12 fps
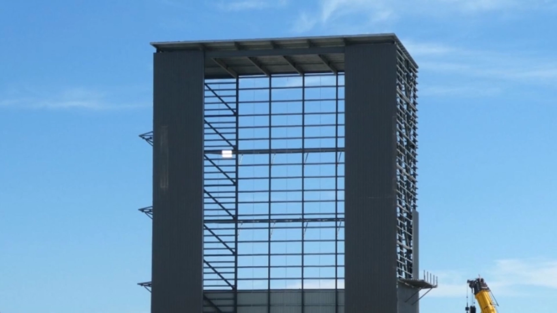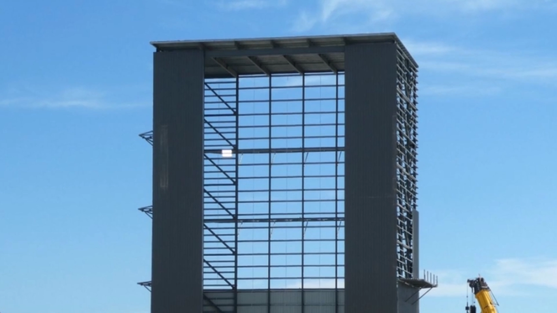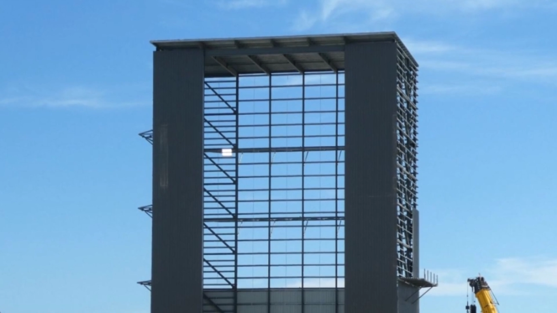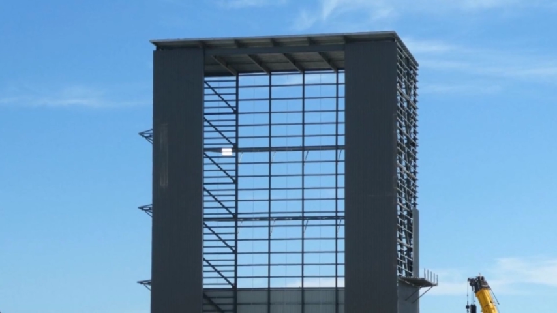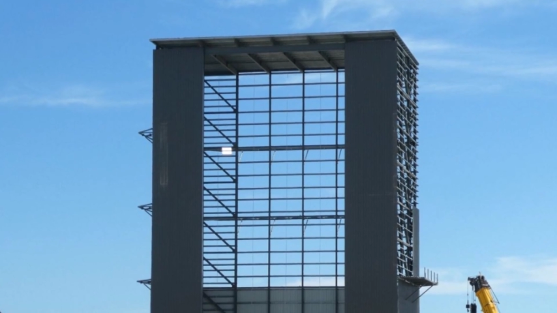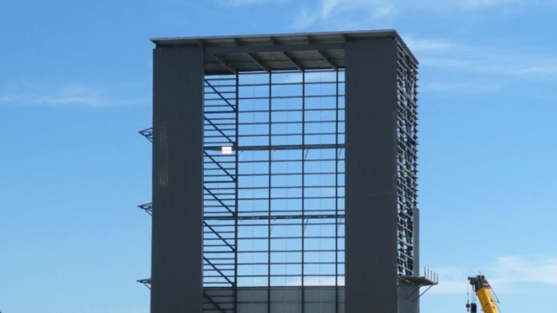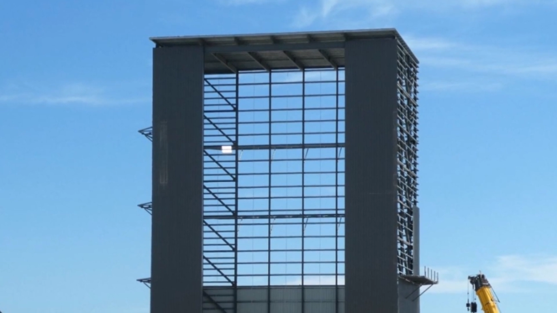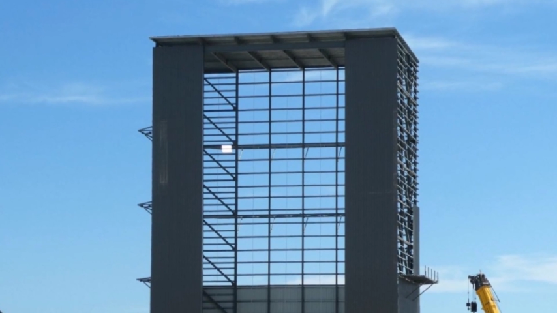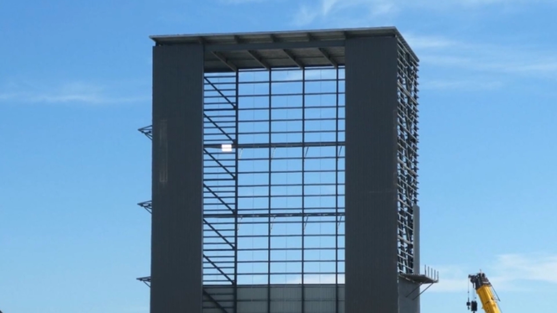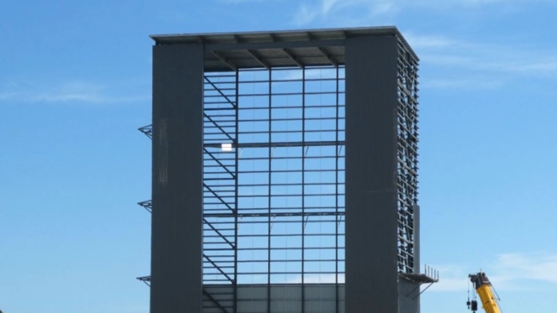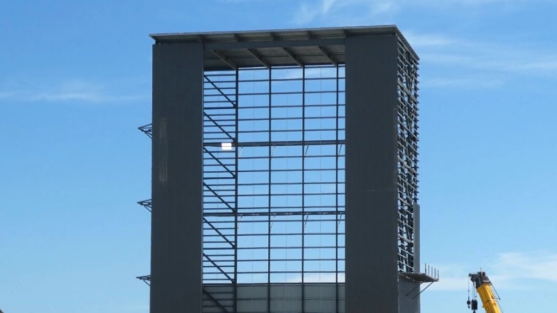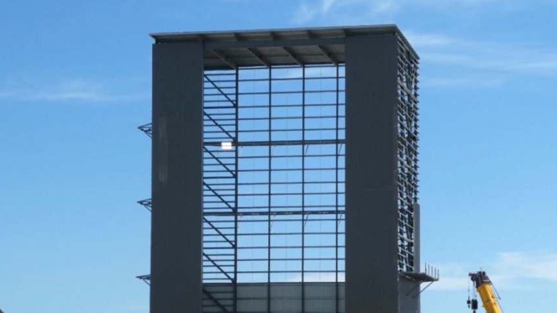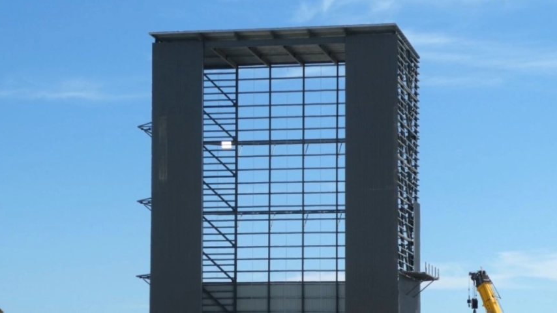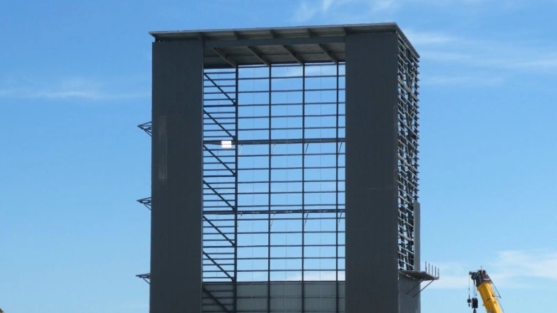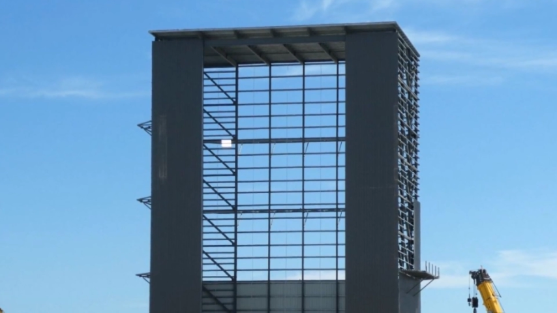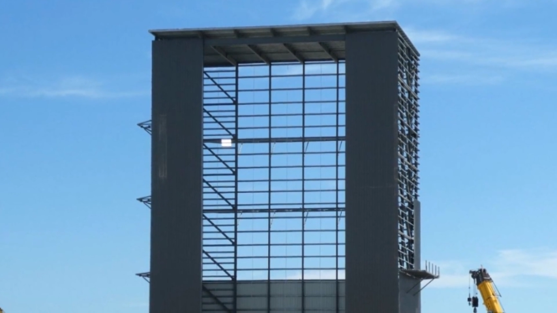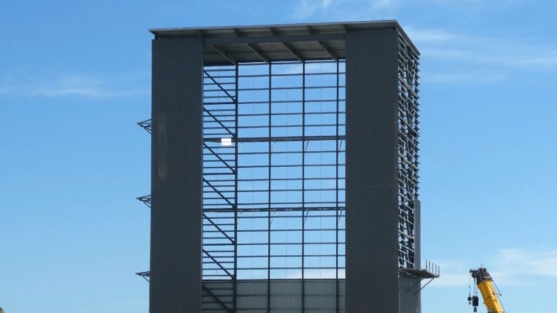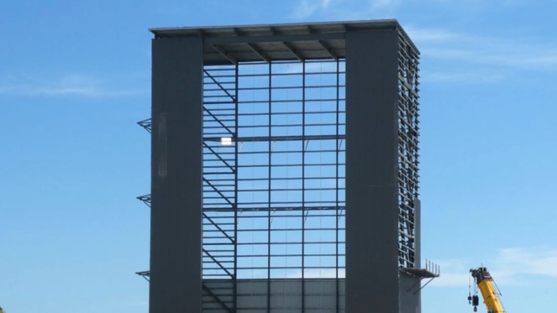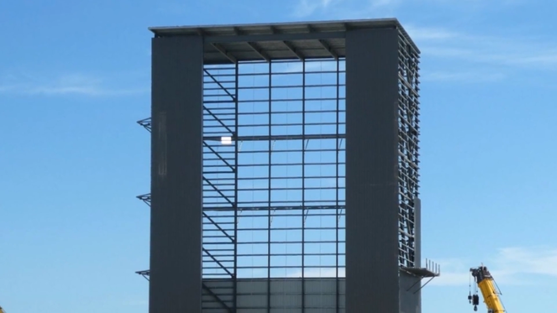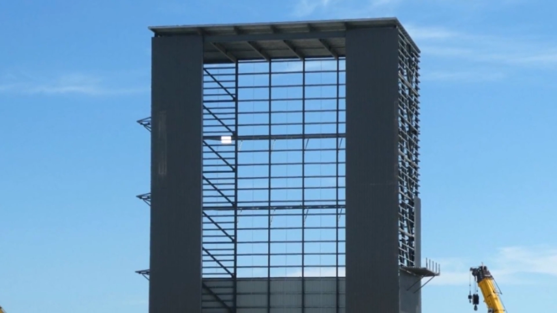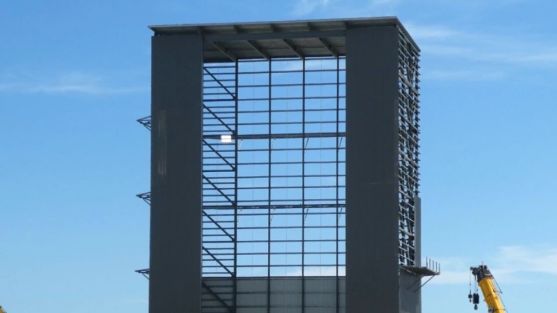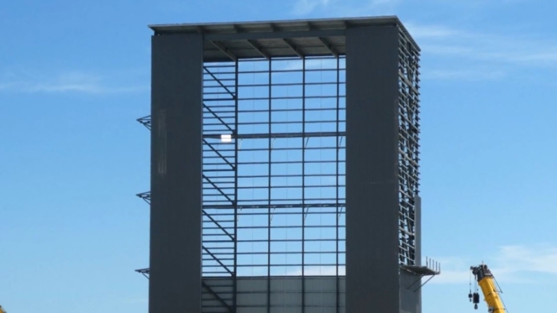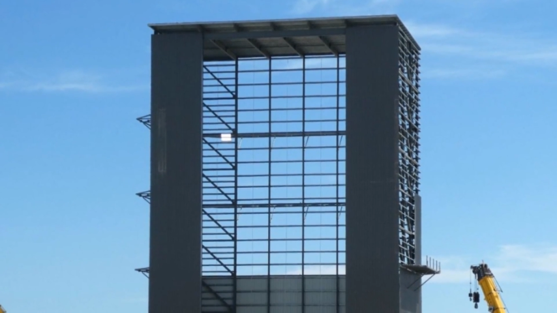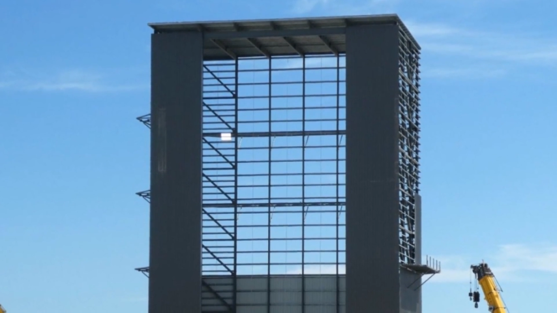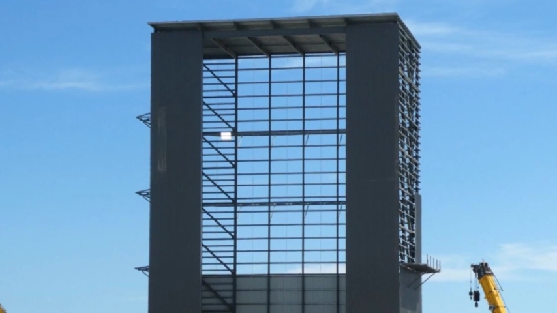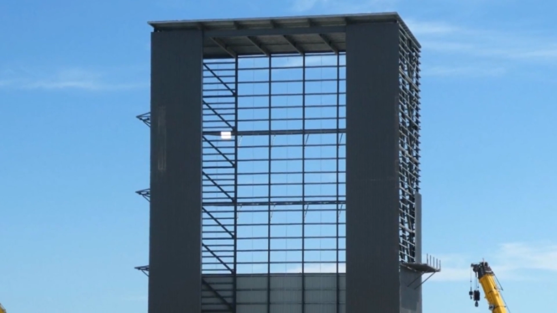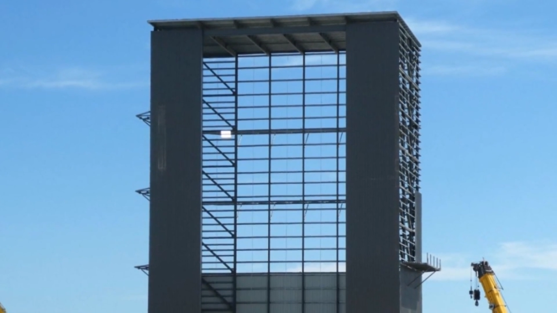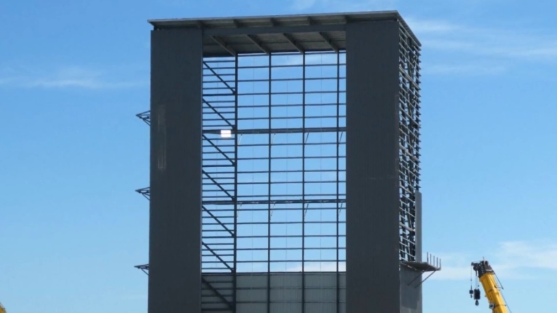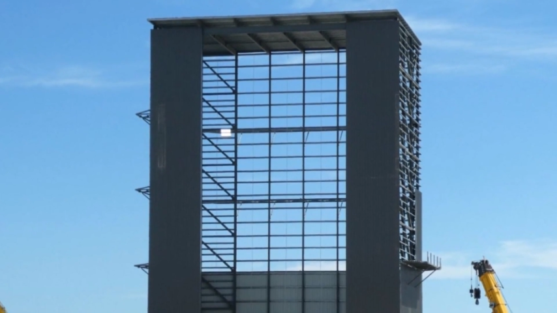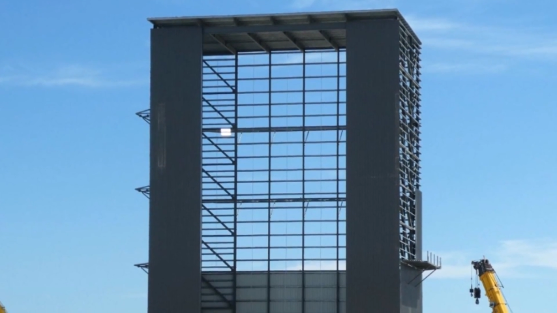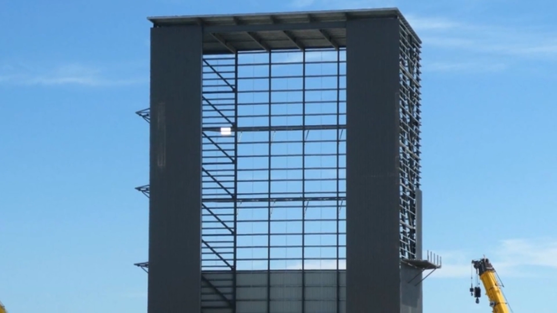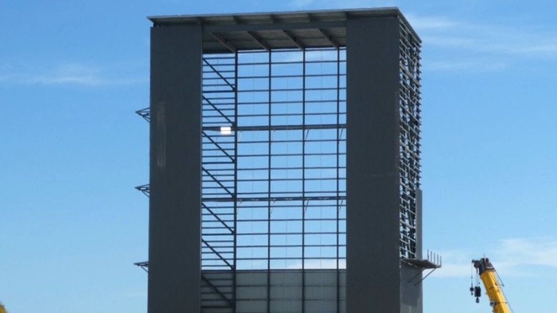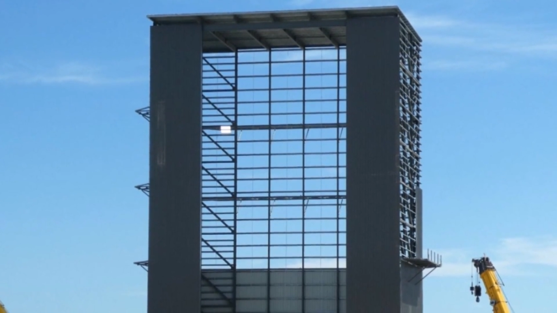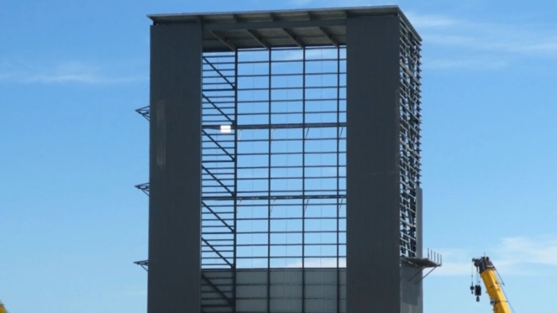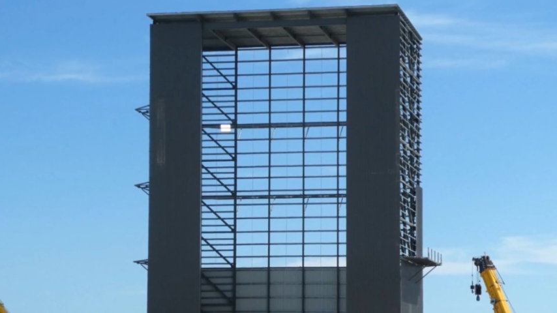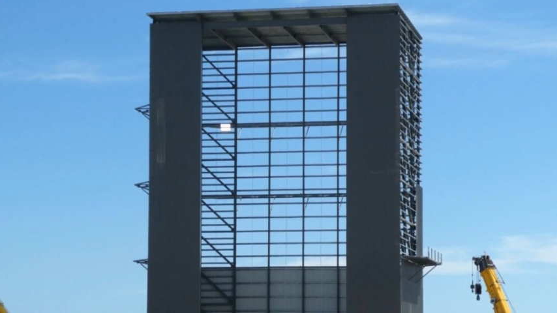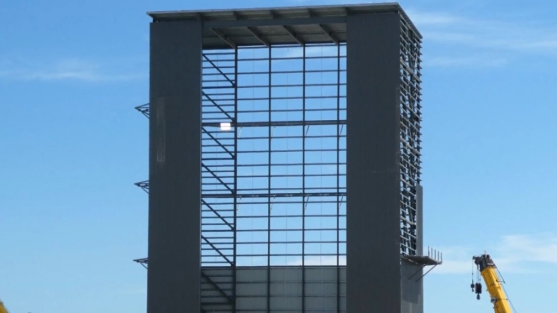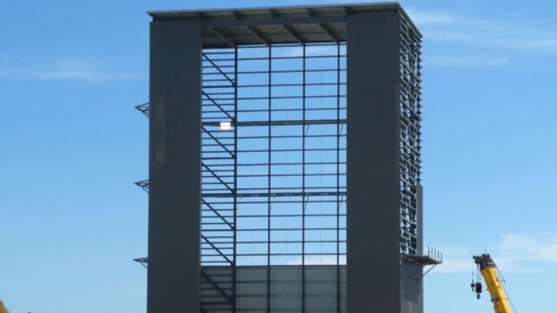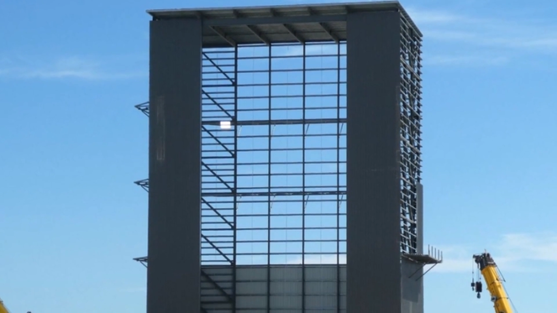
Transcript: (no speaker visible)